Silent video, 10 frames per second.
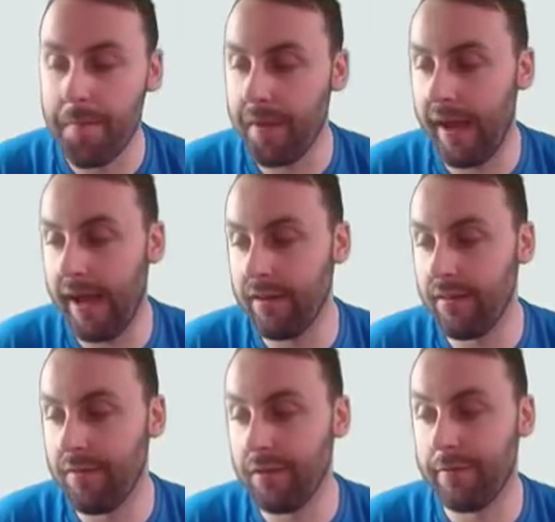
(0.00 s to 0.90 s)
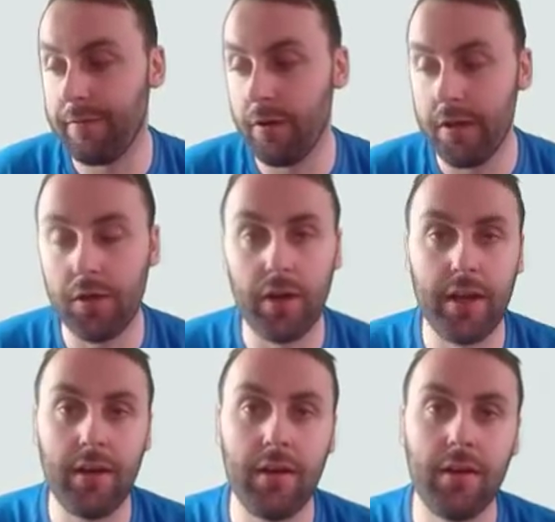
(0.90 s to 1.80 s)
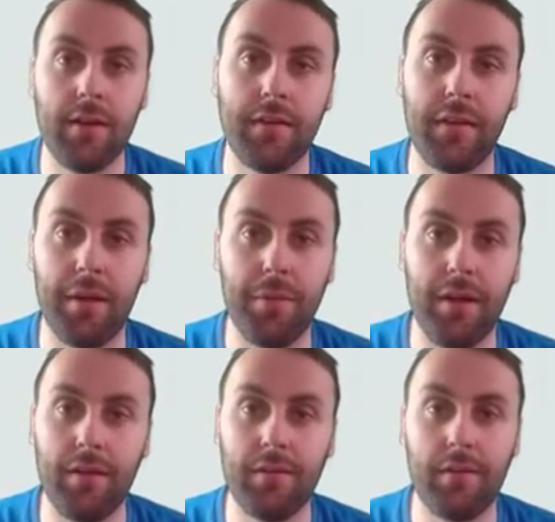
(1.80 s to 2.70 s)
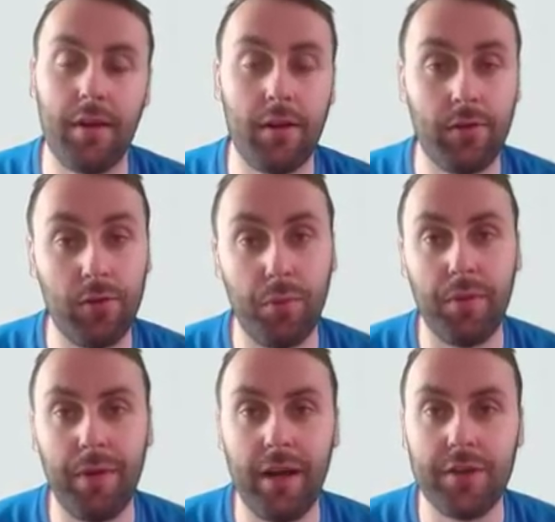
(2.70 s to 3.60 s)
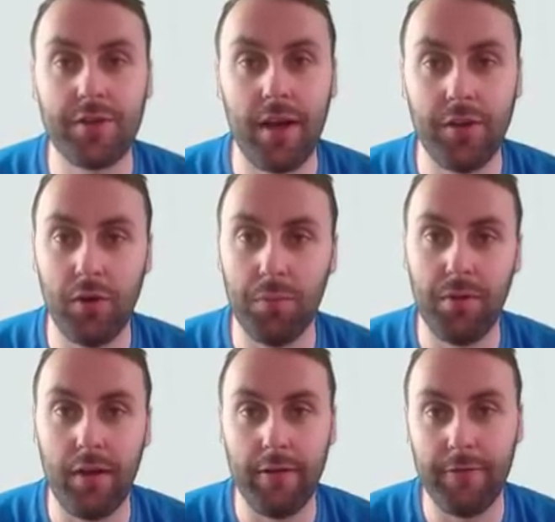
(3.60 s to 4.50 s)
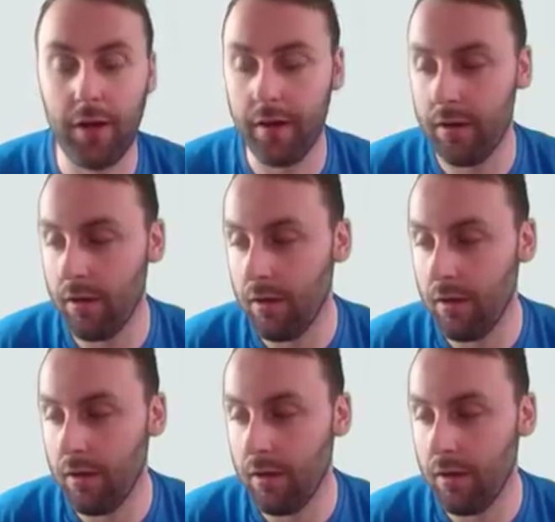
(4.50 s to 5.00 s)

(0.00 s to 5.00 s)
And if it's fully green, then that means that it has all been matched and you're completely fine.